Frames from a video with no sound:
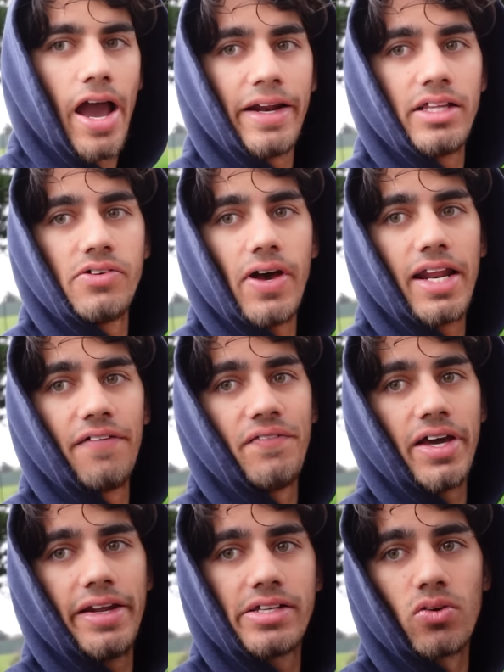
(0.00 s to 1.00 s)
I didn't do any
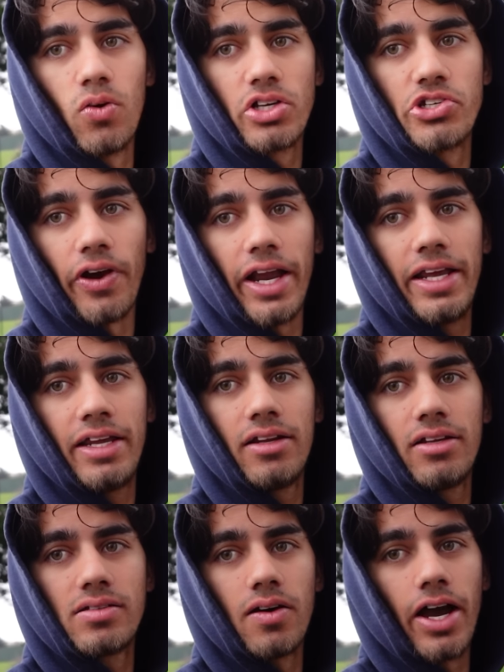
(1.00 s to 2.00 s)
fitness or
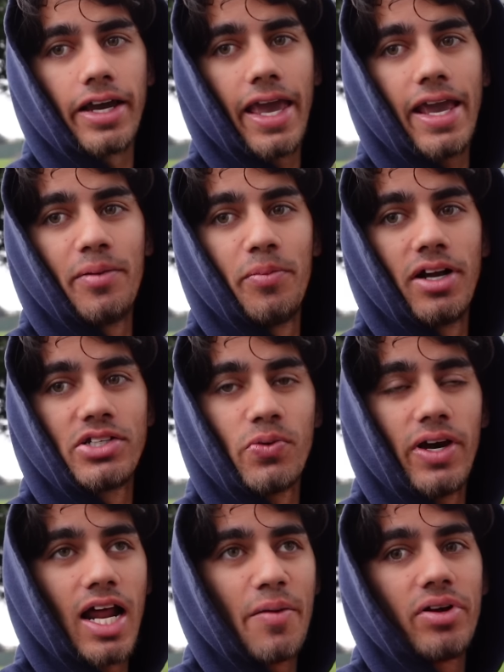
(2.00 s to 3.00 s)
training, so I gained a bunch of
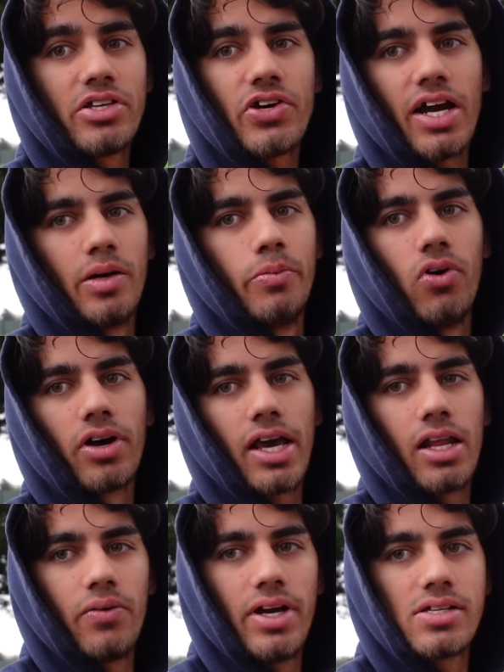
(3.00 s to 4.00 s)
weight. I've been trying to bulk
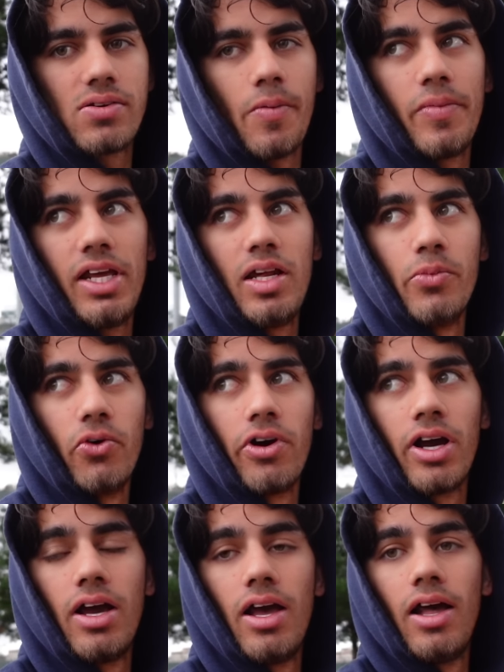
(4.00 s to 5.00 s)
anyway, so I'm eating
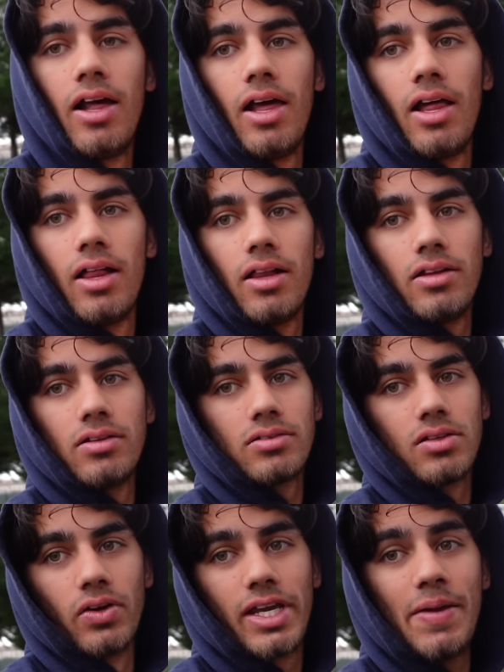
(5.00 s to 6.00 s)
more.
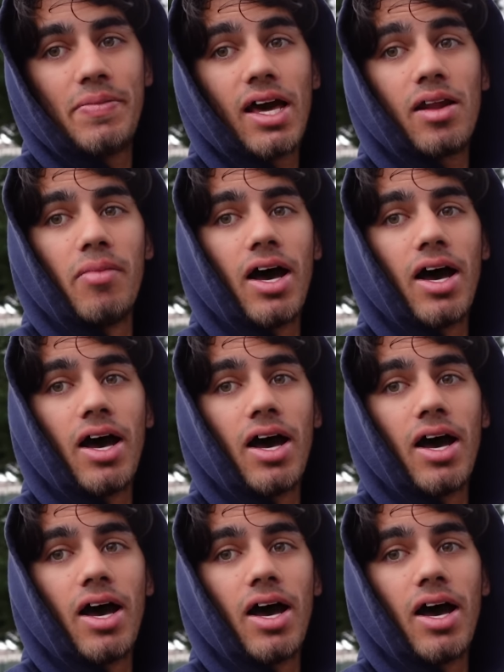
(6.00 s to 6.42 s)
So keep that in